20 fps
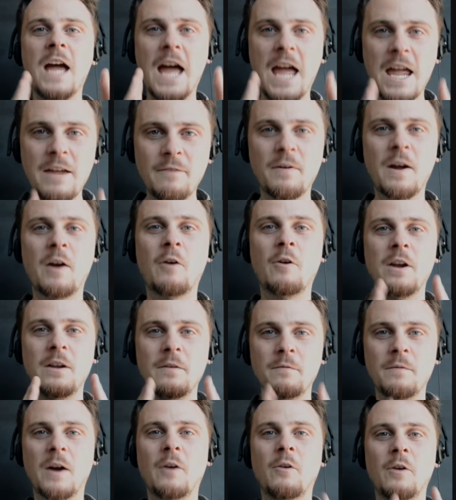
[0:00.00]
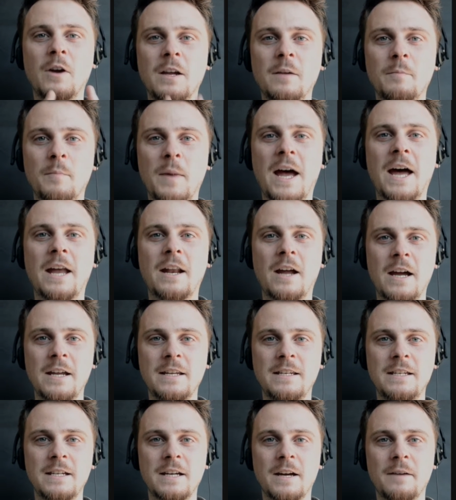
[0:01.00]
a very, very bad
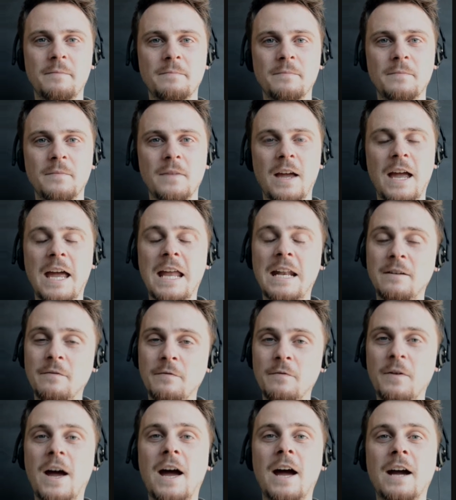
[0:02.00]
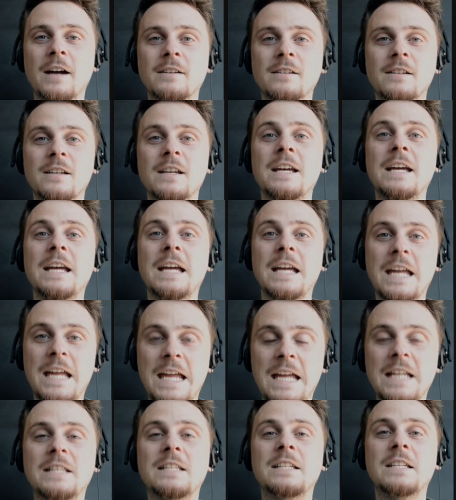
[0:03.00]
idea. And in fact,
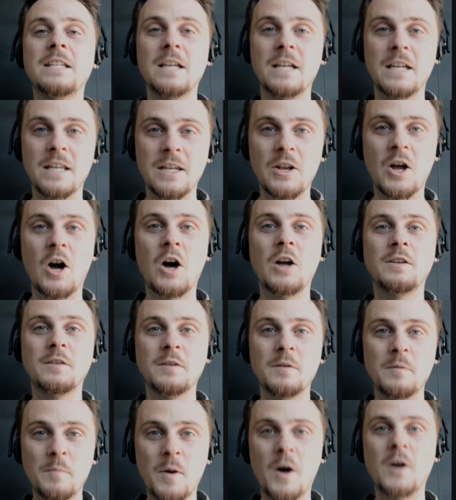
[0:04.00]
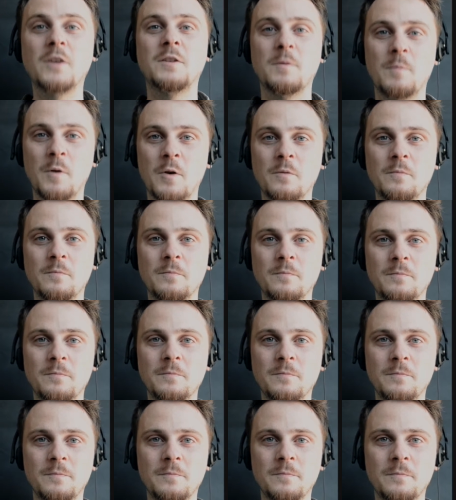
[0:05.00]
it's not possible.
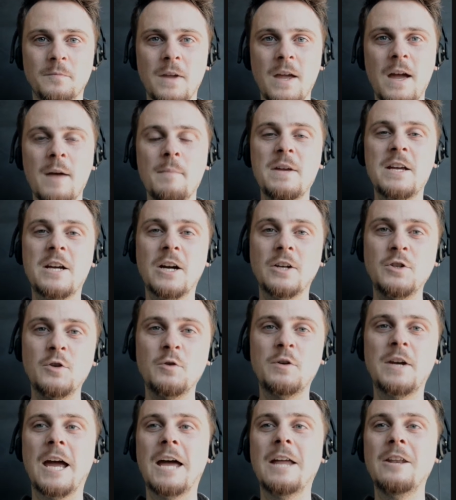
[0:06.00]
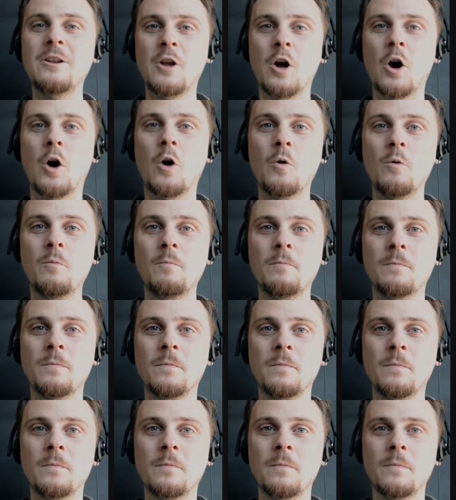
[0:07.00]
Because you can't know
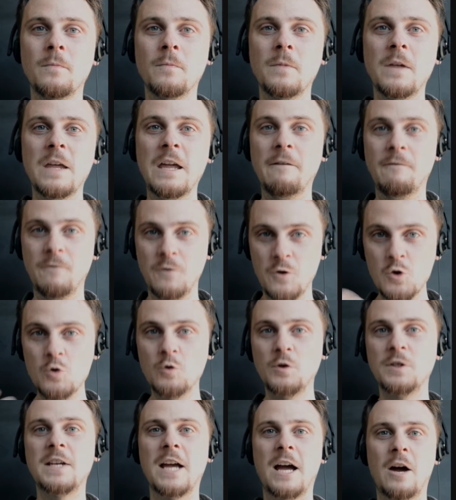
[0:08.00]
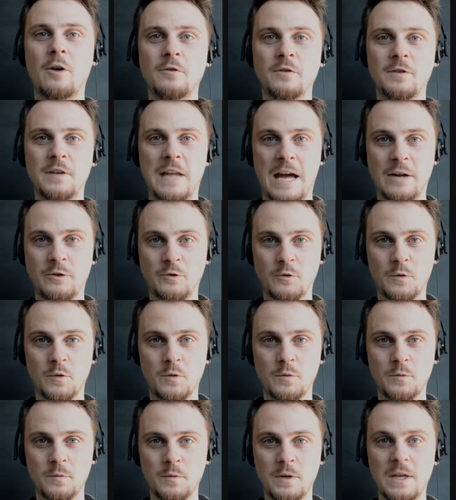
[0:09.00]
if you sound natural,